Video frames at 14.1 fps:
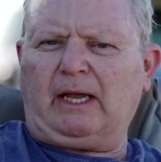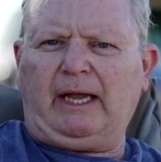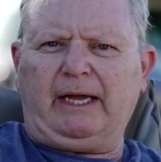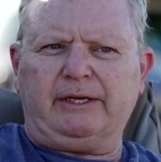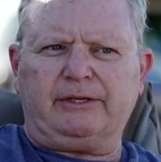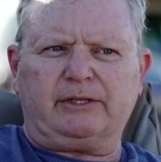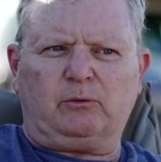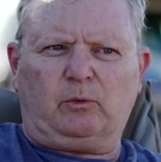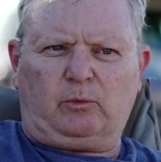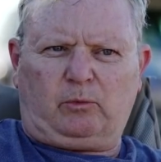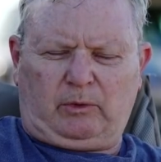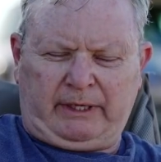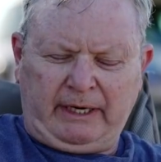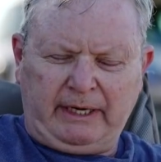And
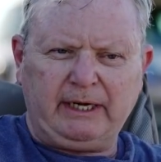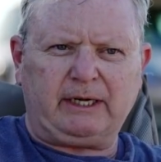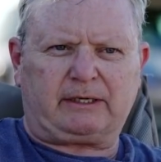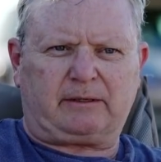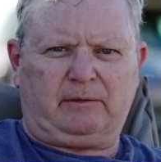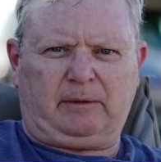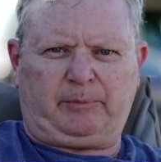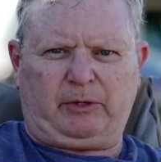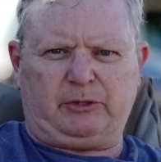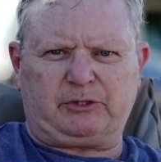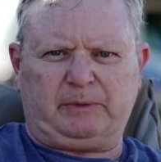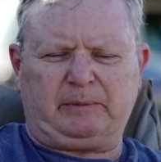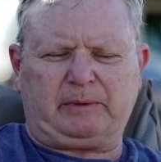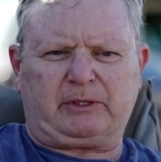he had
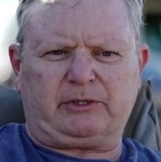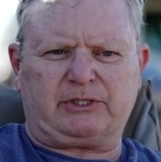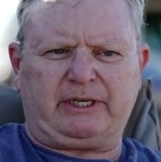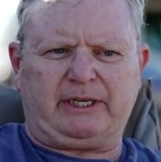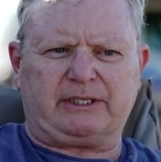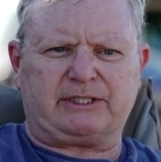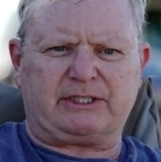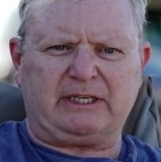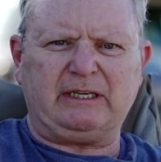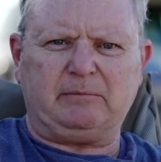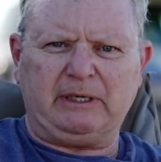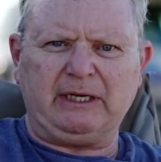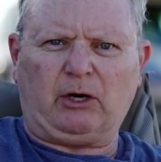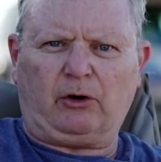approached me because he had
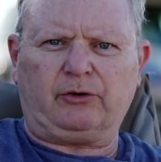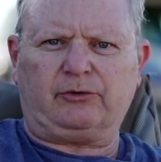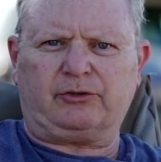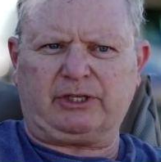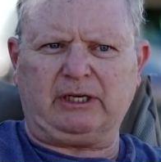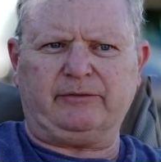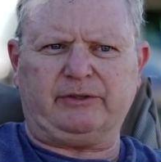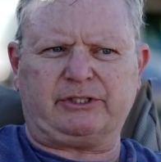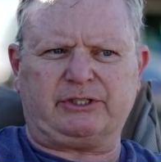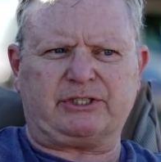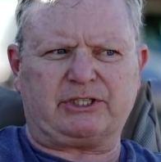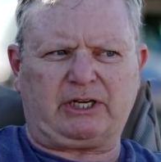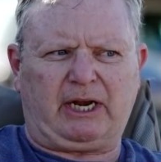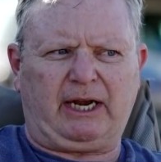seen me on
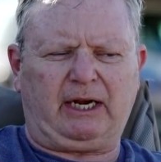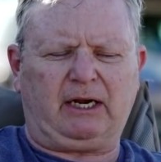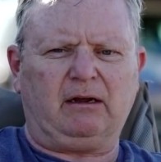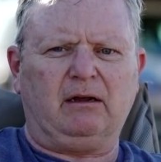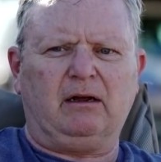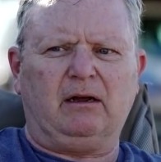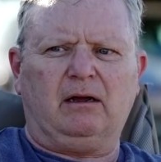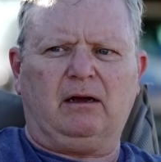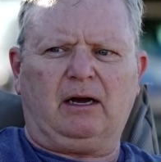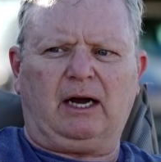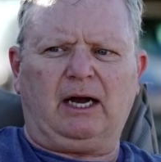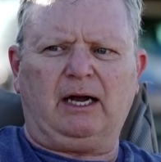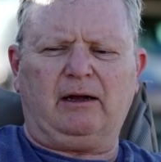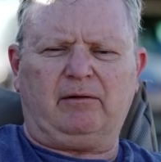television saying,
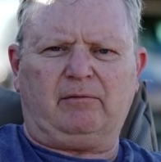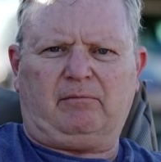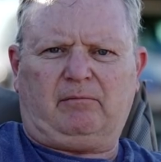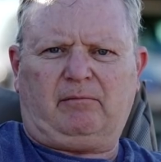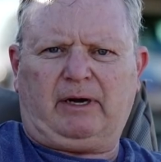after